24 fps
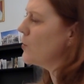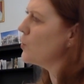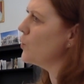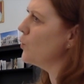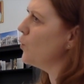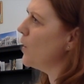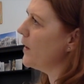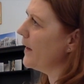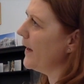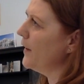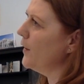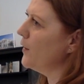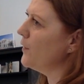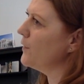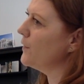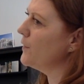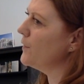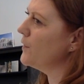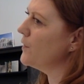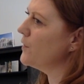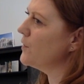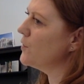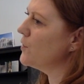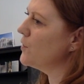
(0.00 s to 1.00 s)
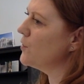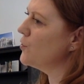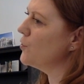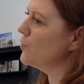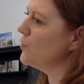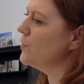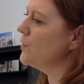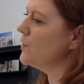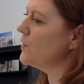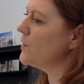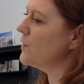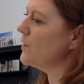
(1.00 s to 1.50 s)
So what kind of
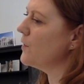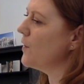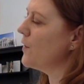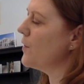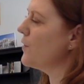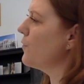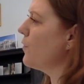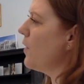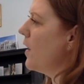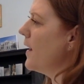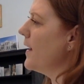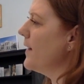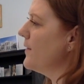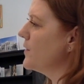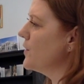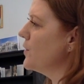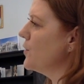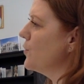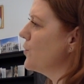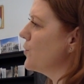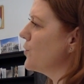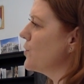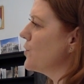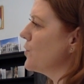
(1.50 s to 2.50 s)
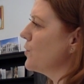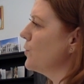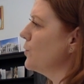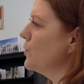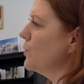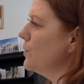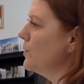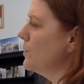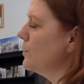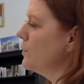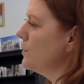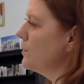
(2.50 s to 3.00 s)
student thrives at your
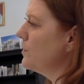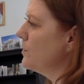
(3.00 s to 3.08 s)
school?